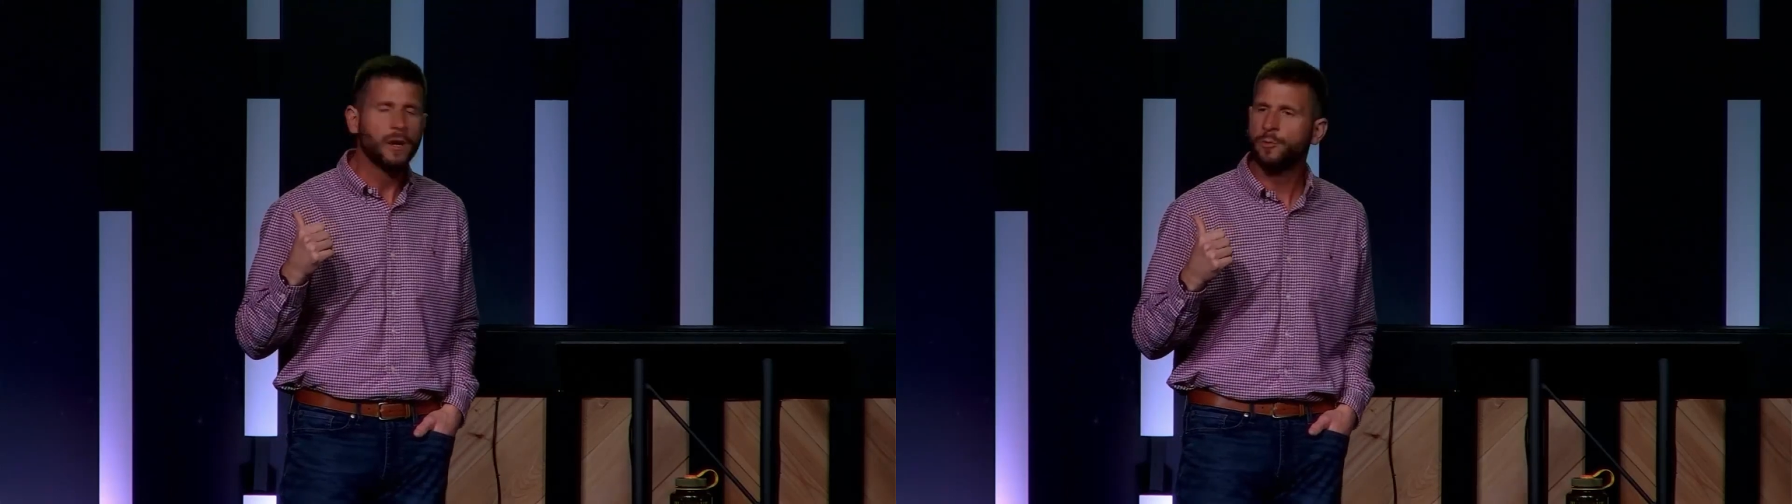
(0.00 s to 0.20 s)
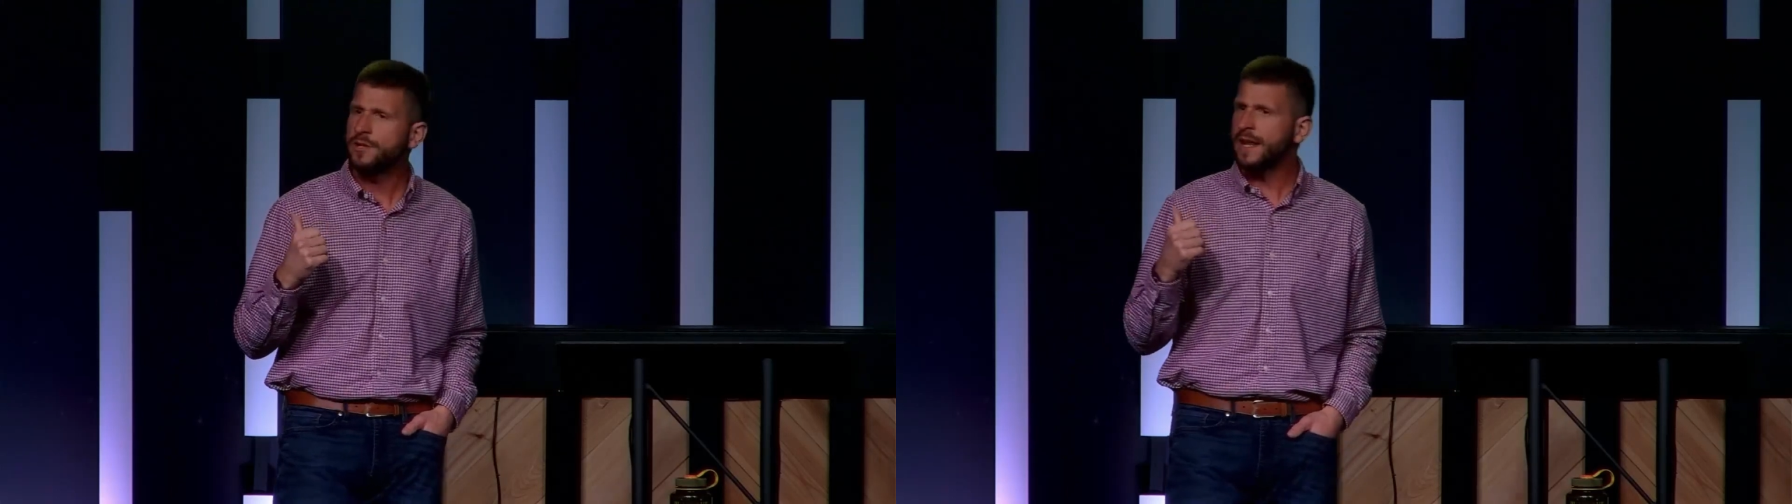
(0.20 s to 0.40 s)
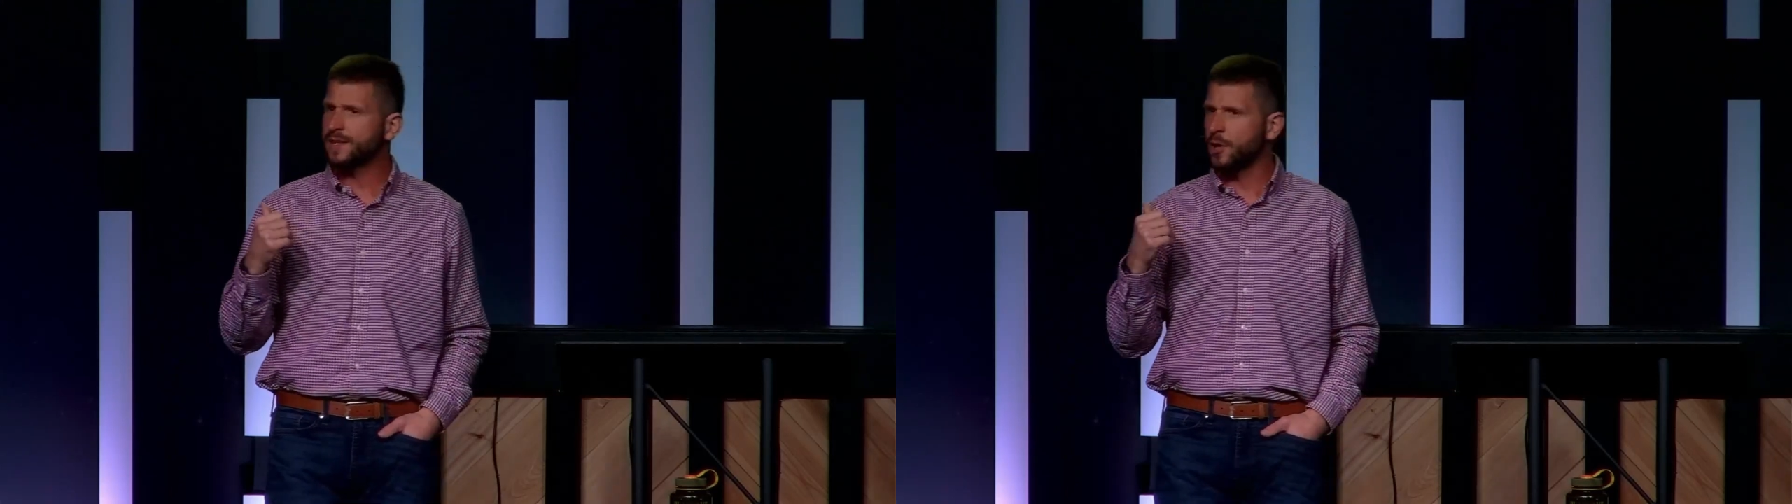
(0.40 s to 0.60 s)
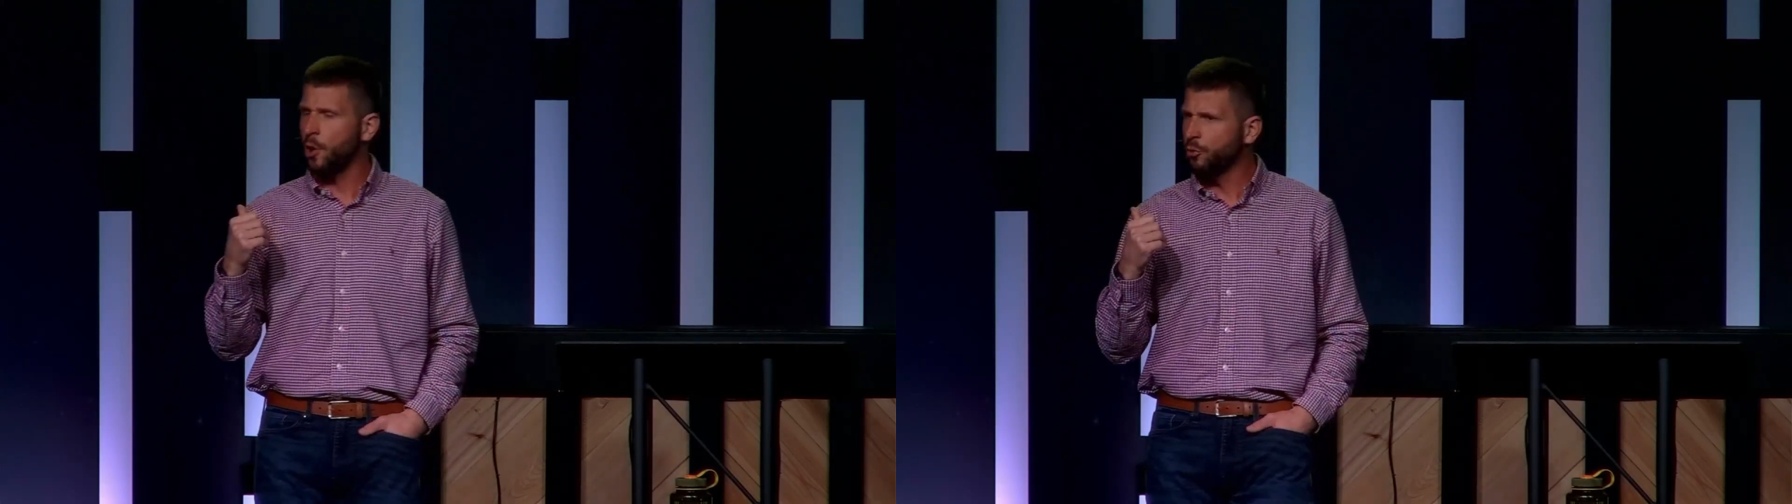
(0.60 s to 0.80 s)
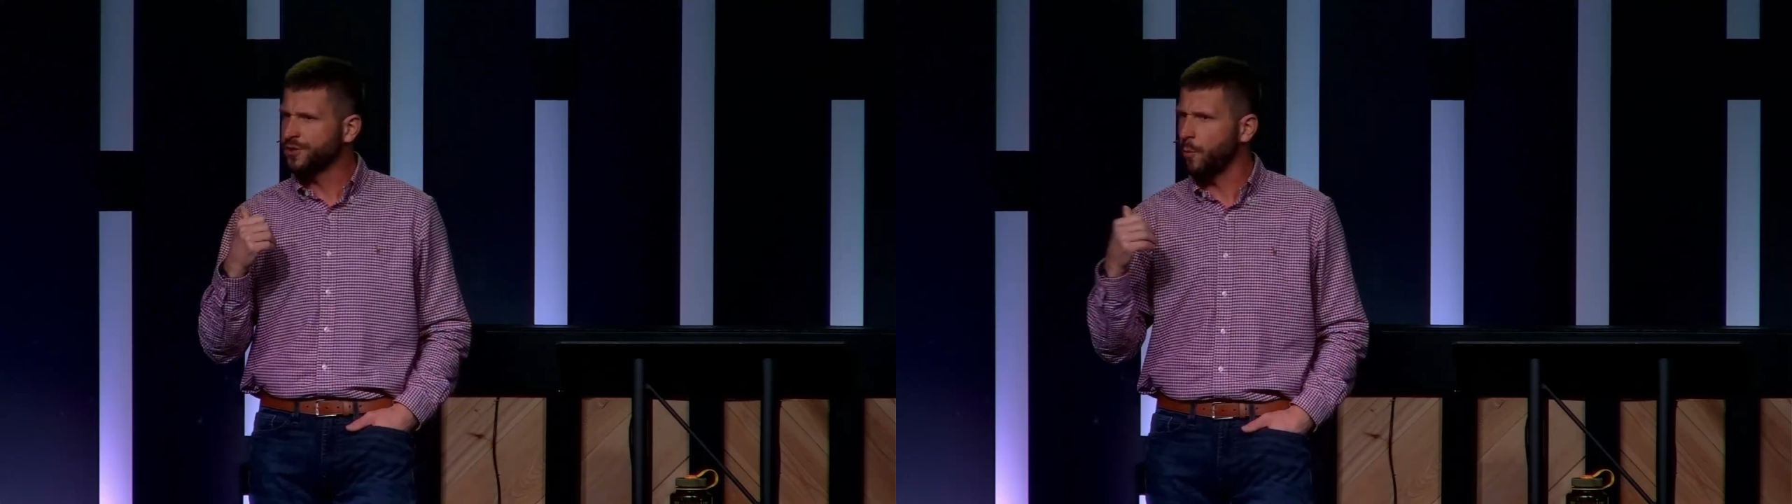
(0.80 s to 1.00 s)
Were you not
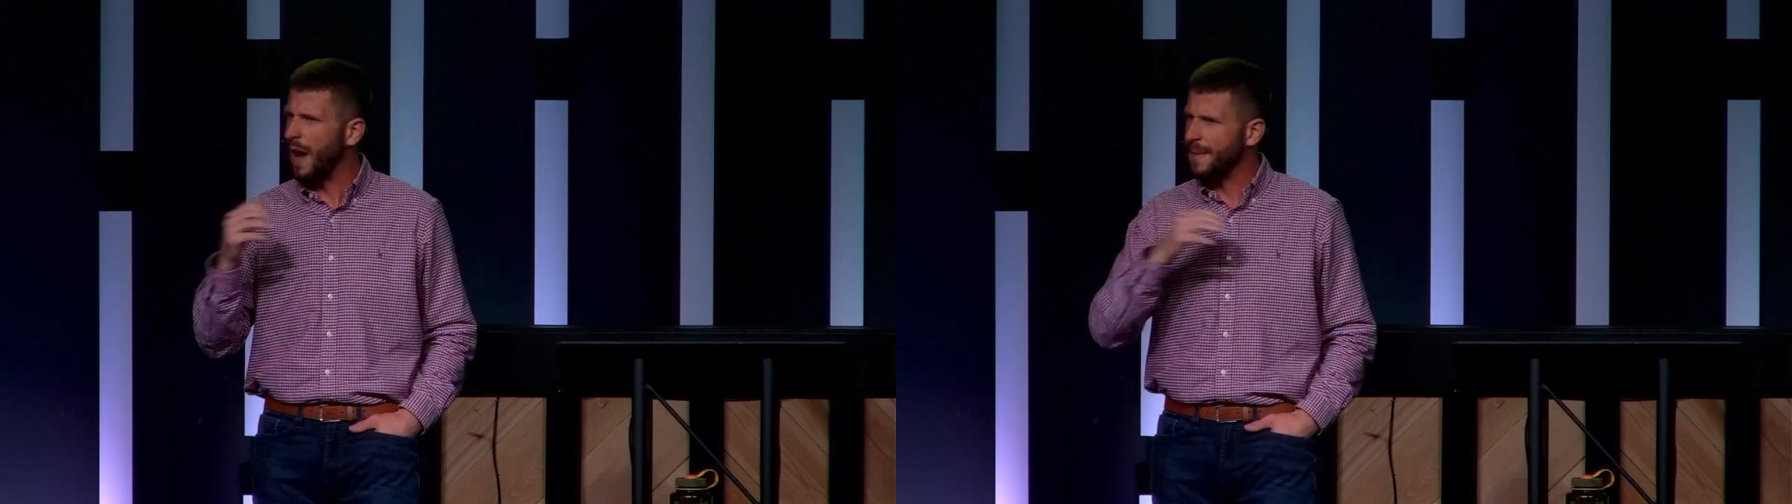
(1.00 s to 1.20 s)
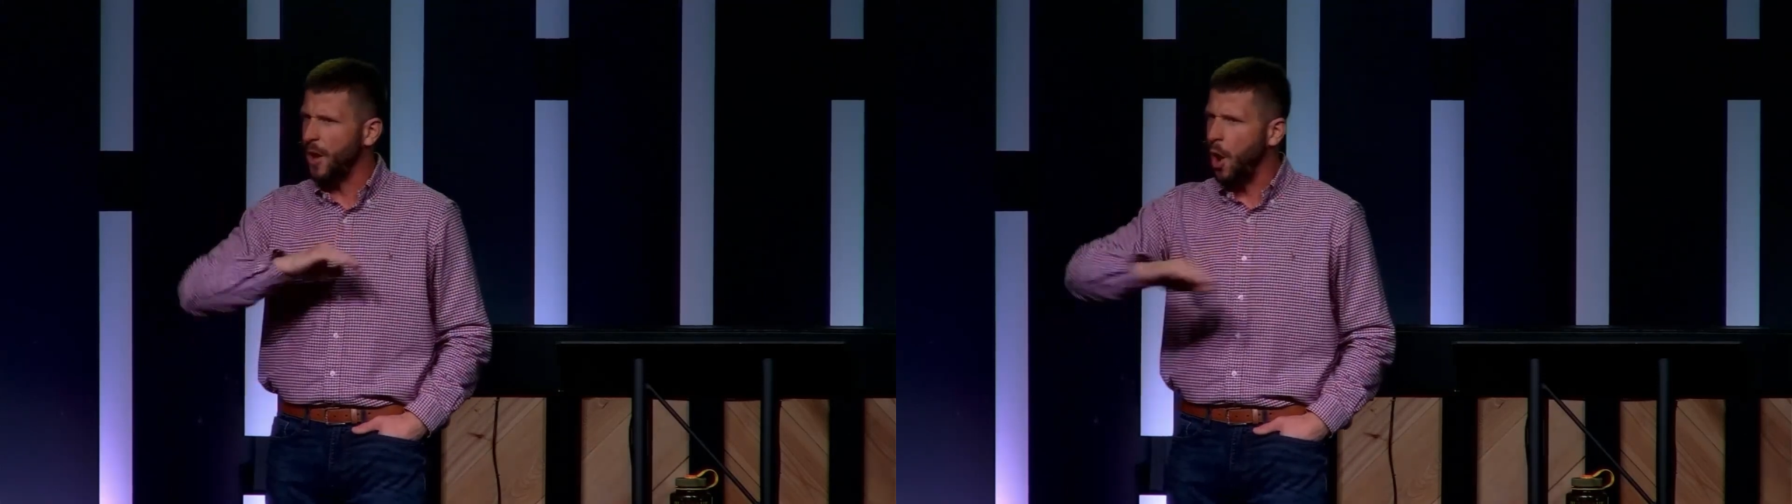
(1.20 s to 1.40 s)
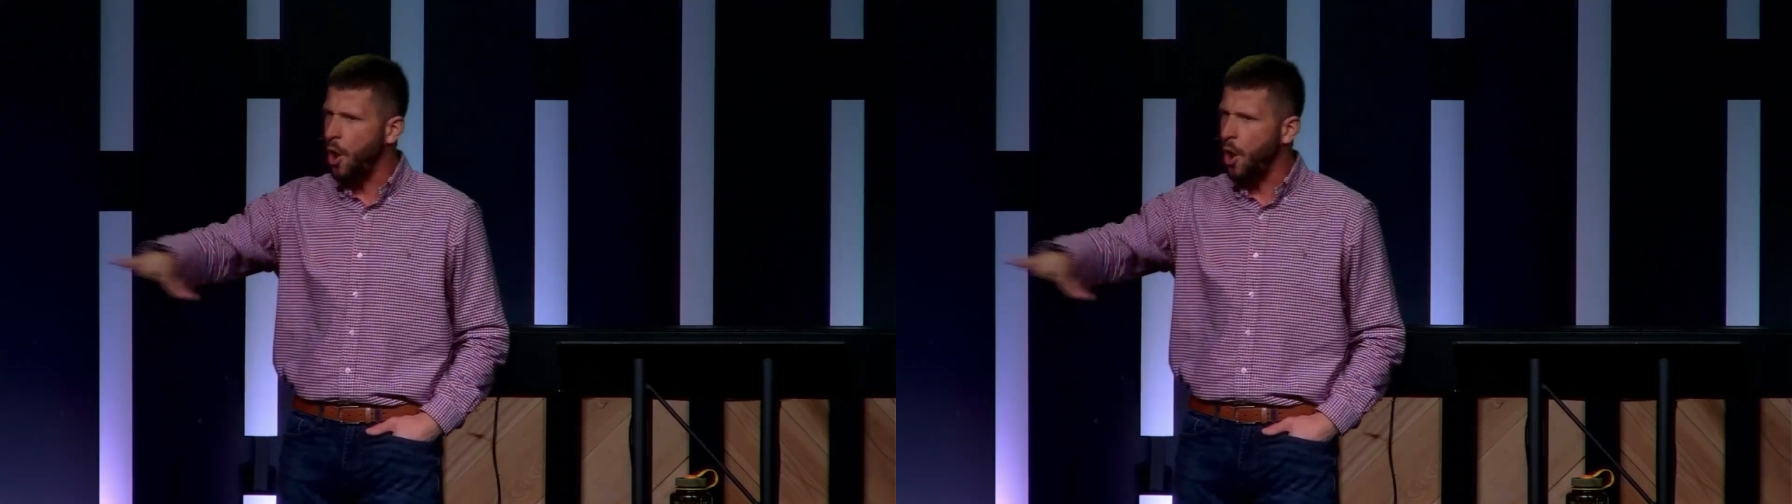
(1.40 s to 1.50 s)
told to wipe